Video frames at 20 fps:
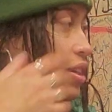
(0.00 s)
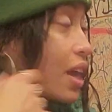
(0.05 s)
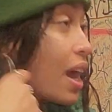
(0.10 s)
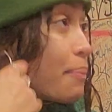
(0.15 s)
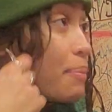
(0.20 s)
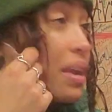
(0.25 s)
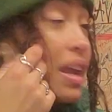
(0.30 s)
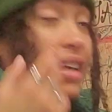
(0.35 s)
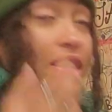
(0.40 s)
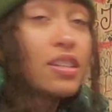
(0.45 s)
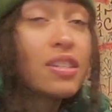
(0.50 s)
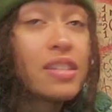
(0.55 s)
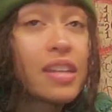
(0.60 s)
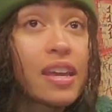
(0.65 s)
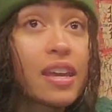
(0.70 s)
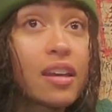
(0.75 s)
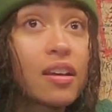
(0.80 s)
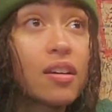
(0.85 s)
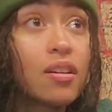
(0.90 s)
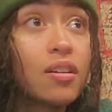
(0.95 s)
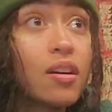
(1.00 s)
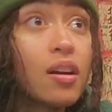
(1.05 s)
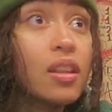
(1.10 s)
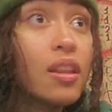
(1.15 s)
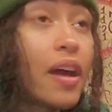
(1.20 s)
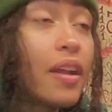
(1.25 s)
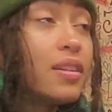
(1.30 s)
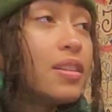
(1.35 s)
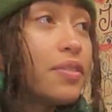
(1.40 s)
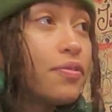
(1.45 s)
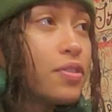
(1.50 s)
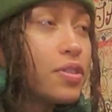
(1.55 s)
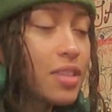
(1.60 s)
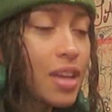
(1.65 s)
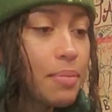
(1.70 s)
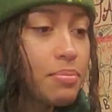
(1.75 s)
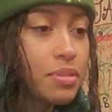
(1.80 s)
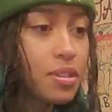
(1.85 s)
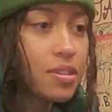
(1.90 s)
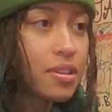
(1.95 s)
I mean, I sing a lot of different
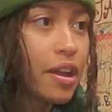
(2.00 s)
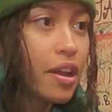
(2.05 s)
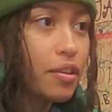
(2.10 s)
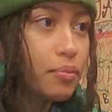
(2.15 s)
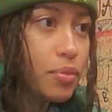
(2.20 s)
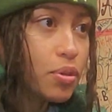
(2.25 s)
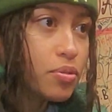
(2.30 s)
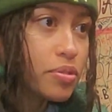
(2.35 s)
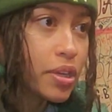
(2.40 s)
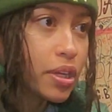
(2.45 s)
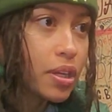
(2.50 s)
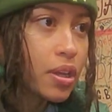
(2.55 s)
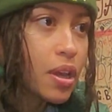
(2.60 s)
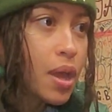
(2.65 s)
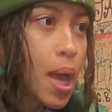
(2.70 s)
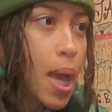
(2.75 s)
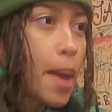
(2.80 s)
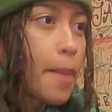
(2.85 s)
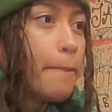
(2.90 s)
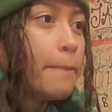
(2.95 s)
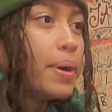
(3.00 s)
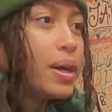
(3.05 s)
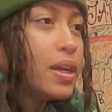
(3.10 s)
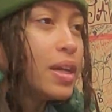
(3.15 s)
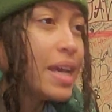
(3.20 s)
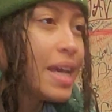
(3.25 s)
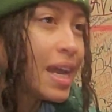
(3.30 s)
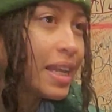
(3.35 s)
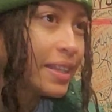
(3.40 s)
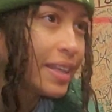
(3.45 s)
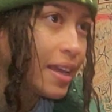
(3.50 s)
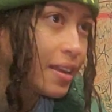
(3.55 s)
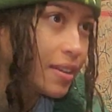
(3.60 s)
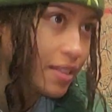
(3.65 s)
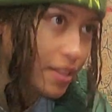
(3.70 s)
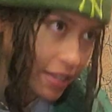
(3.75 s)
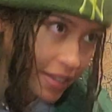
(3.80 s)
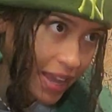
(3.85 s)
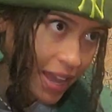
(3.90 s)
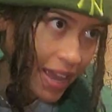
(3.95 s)
types of style of music, but at the end of
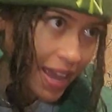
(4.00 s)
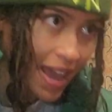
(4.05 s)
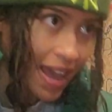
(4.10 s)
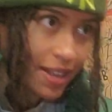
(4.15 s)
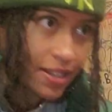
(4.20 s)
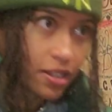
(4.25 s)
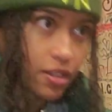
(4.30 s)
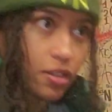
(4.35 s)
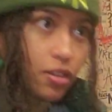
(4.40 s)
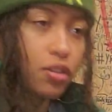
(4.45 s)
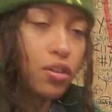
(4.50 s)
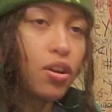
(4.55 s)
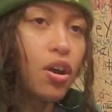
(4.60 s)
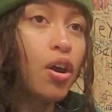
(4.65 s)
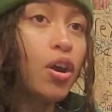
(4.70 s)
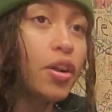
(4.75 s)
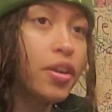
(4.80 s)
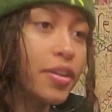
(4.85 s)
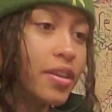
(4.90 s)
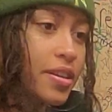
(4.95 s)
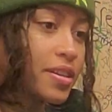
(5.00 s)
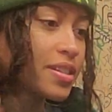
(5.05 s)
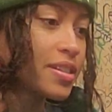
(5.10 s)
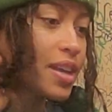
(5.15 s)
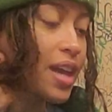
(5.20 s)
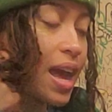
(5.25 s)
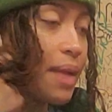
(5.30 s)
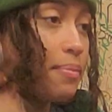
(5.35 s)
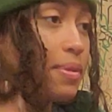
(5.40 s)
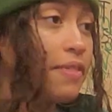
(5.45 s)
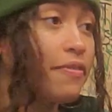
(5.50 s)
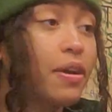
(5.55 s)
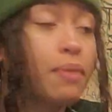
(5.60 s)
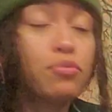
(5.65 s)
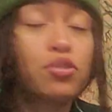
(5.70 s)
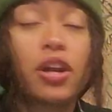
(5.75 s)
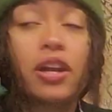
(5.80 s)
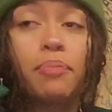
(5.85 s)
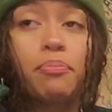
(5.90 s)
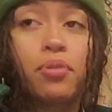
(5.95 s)
the day, as an artist, and if
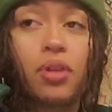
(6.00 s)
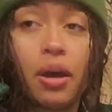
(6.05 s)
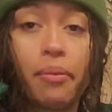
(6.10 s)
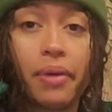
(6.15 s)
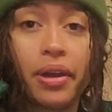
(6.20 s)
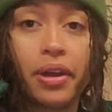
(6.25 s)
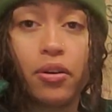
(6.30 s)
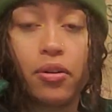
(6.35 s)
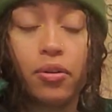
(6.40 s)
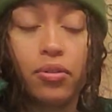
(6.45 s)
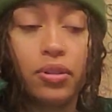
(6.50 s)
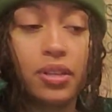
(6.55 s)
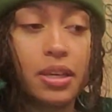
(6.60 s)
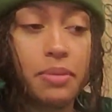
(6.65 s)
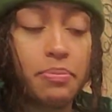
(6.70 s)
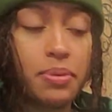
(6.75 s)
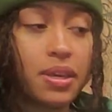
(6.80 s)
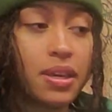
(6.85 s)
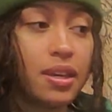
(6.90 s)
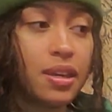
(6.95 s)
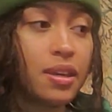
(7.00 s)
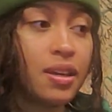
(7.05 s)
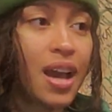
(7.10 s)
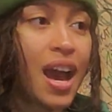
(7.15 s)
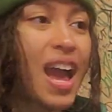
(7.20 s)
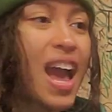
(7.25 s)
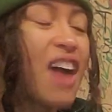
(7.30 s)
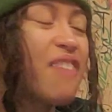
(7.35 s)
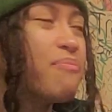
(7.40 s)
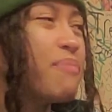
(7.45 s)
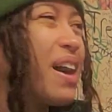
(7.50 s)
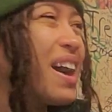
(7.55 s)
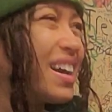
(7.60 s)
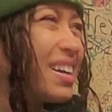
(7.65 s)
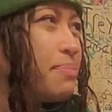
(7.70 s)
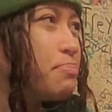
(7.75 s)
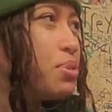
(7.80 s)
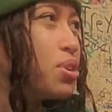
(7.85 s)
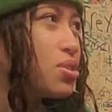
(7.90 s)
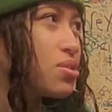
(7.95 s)
I'm trying to put out my own EP, I have
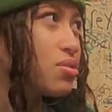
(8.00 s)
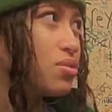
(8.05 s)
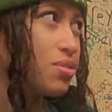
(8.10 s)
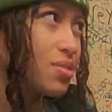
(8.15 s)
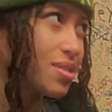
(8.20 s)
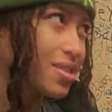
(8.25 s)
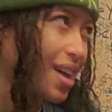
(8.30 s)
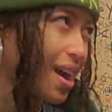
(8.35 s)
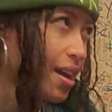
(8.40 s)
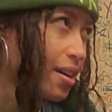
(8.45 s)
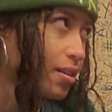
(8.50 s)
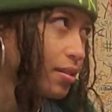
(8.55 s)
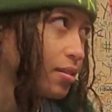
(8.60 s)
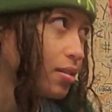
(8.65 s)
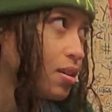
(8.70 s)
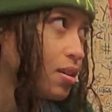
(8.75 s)
my personal style.